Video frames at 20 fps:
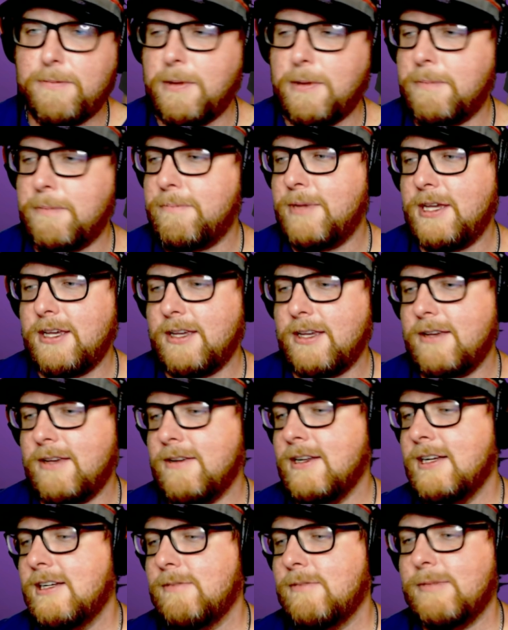but B
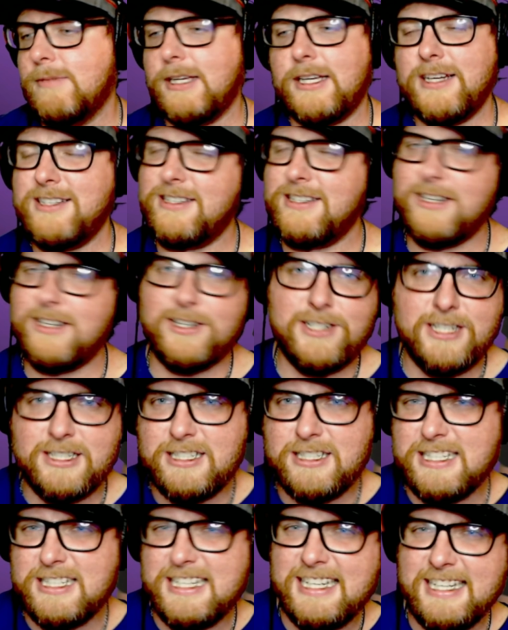because they're
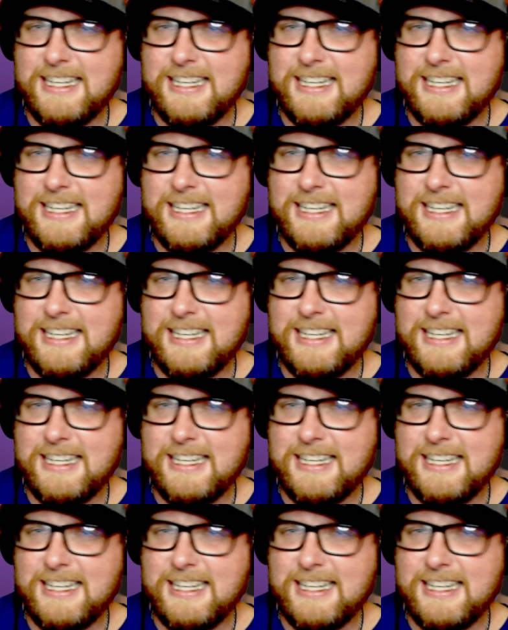just